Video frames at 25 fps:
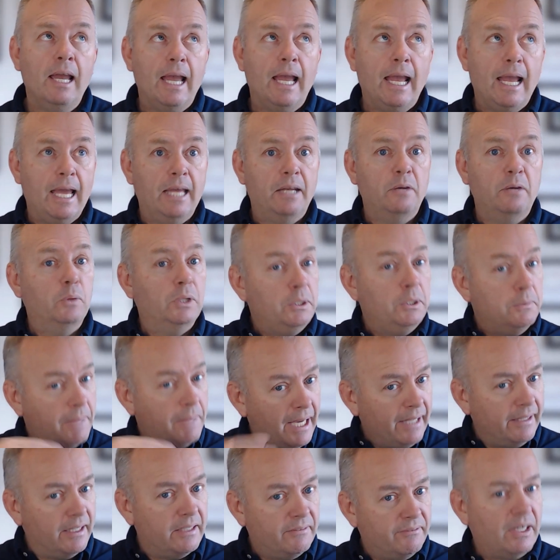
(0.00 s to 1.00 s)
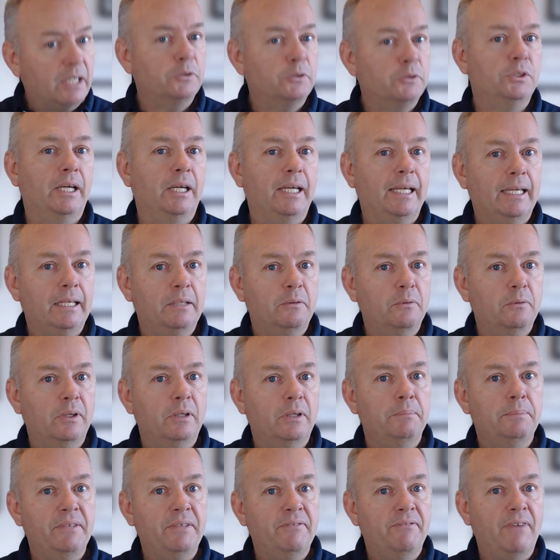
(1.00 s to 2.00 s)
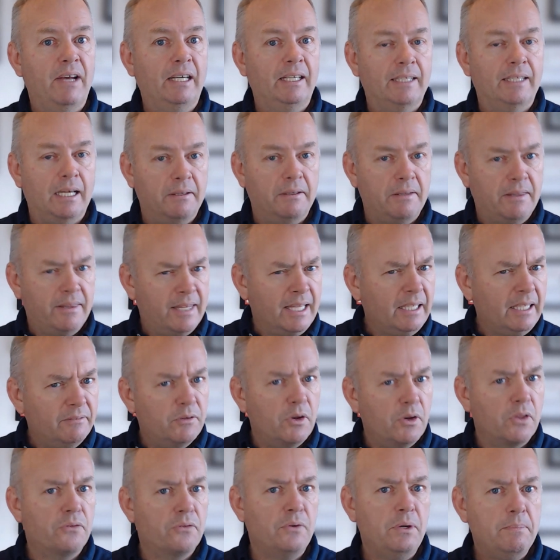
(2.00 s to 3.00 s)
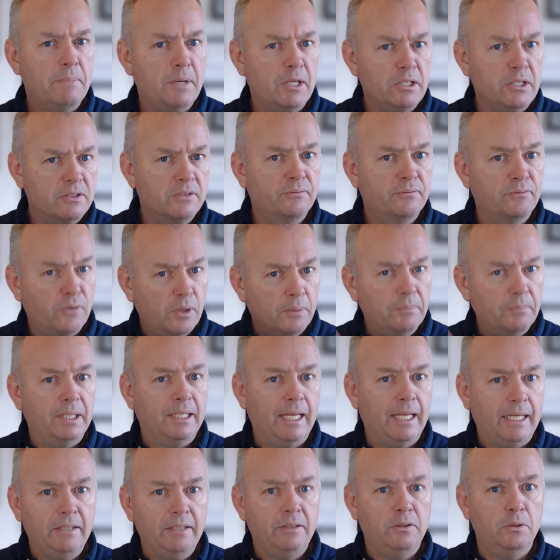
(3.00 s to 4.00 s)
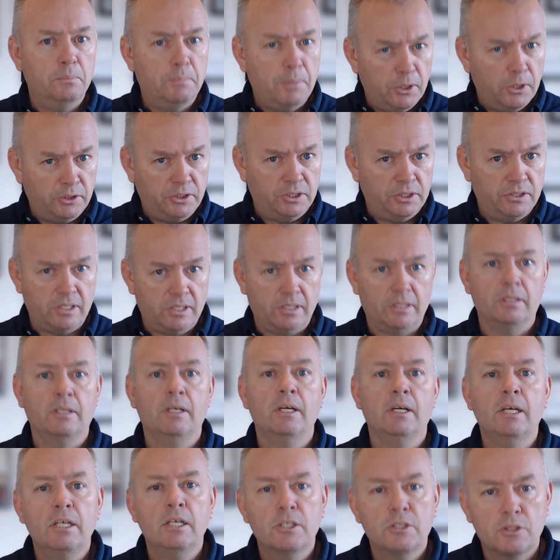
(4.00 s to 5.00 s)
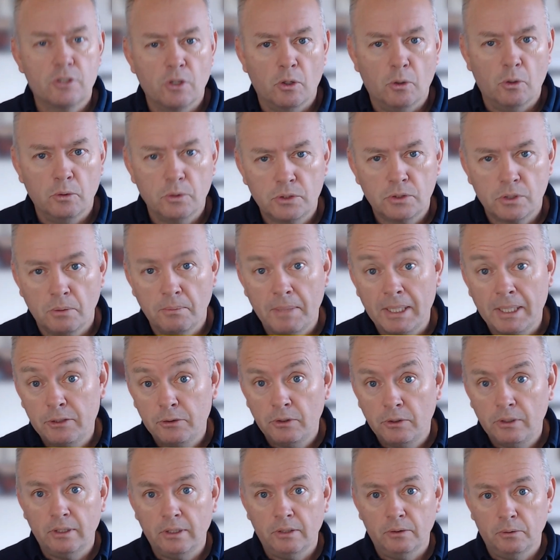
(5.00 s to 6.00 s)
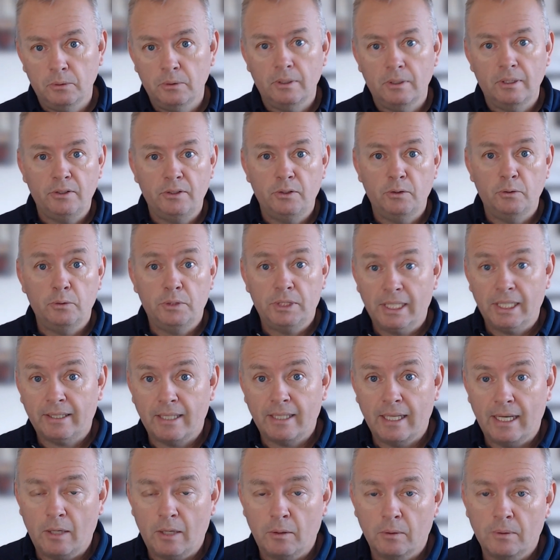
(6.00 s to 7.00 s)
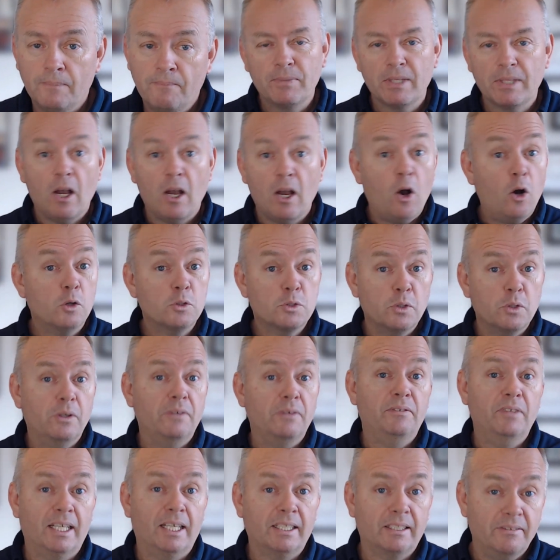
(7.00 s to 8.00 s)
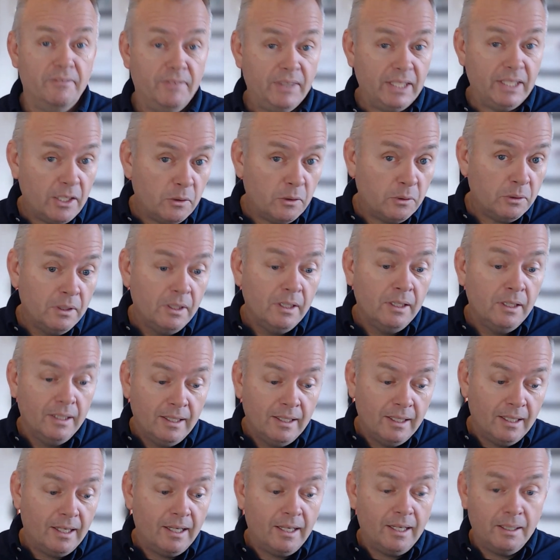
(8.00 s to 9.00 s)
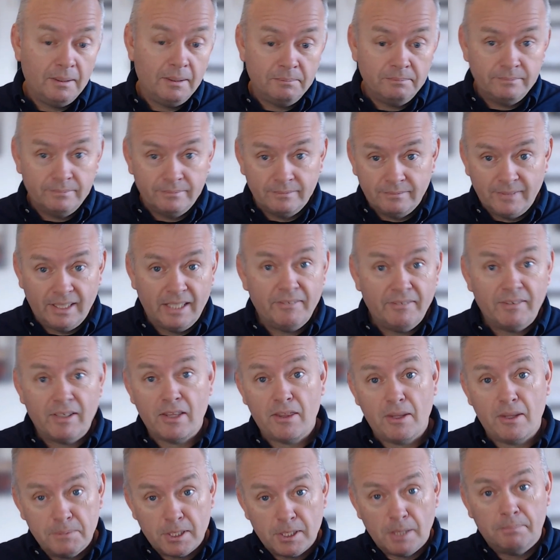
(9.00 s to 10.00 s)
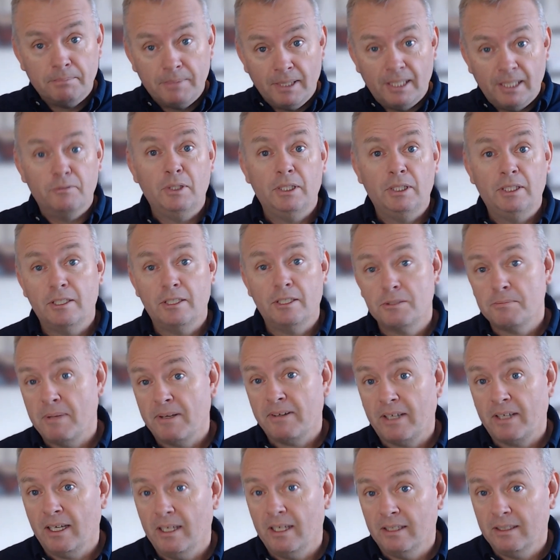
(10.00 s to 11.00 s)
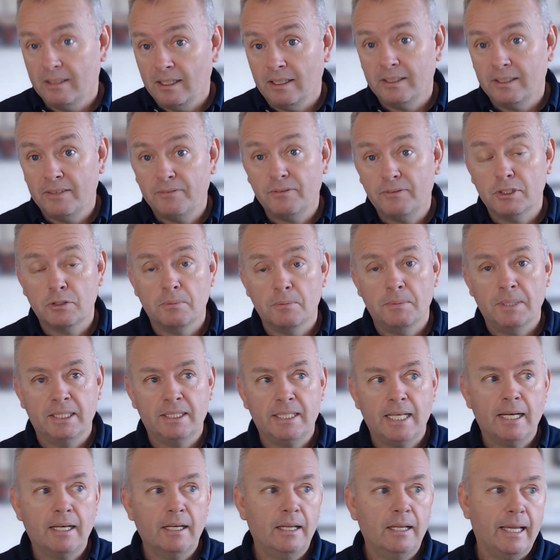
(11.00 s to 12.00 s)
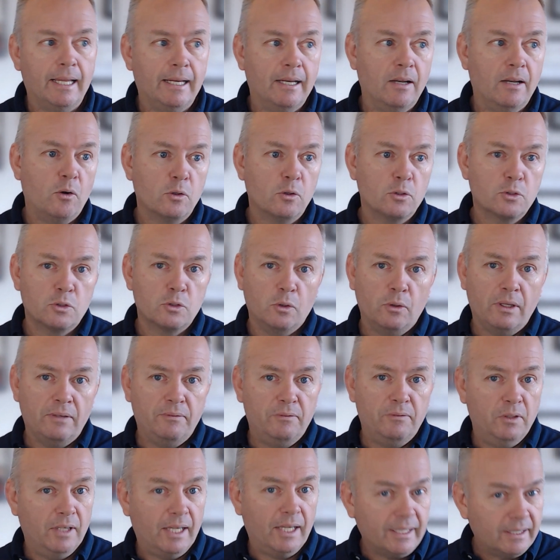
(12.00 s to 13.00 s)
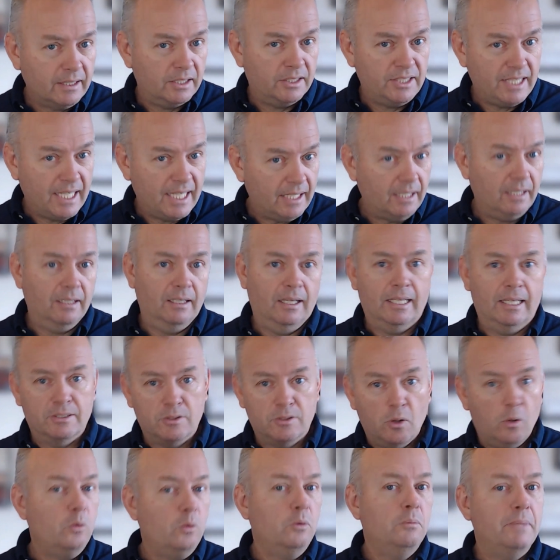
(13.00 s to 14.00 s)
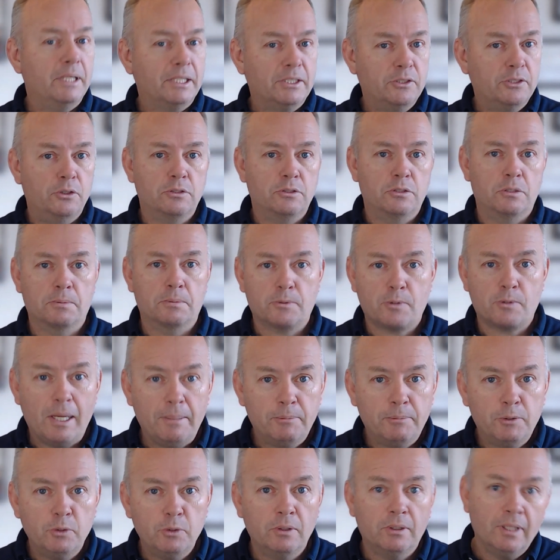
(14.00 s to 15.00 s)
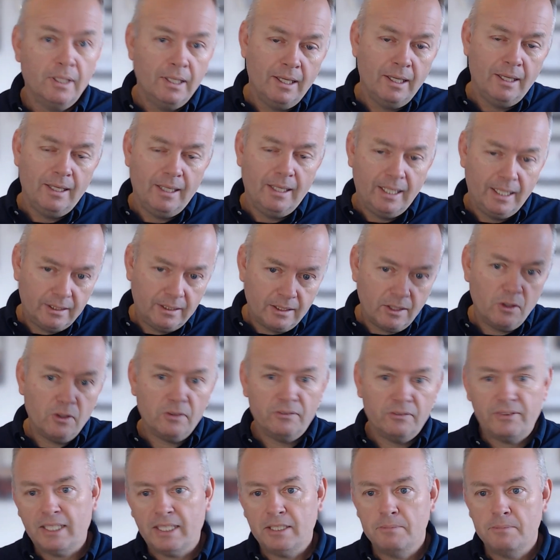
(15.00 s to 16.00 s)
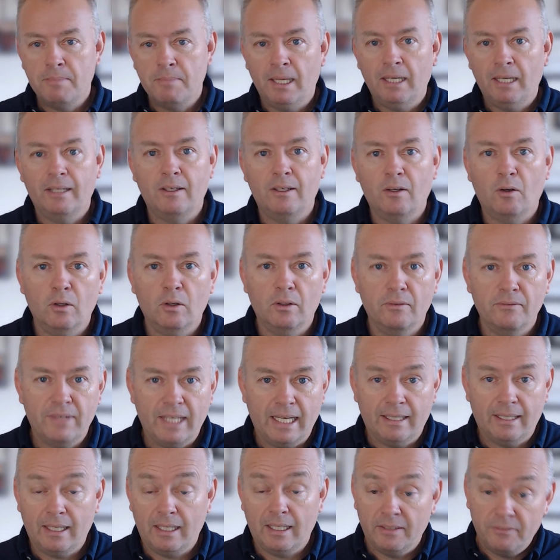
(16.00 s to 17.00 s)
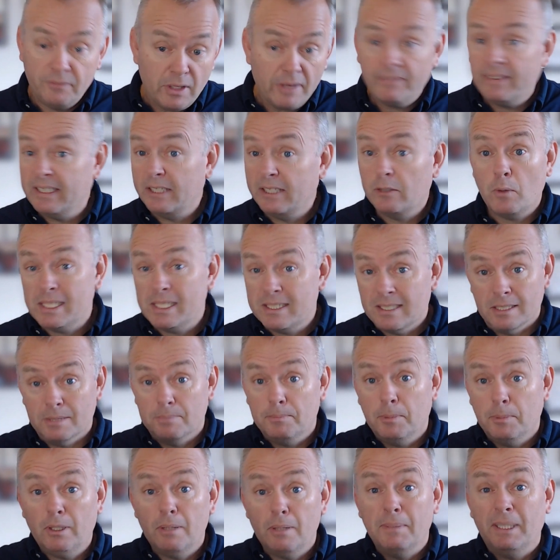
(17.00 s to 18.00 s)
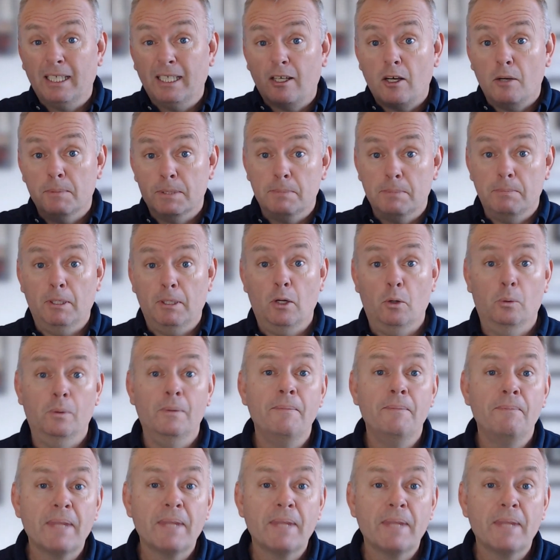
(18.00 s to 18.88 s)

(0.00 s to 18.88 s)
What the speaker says: And when you buy that voucher, it will be valid, I think, for 3 months from the day you purchase it. So make sure you check that out. Also, if you like the video, give it a thumbs up. It really does make a difference to my channel. And also, if you like the channel as a whole, make sure you subscribe to it, hit the notification bell and all of that. And if you have any questions, put them in the comments below.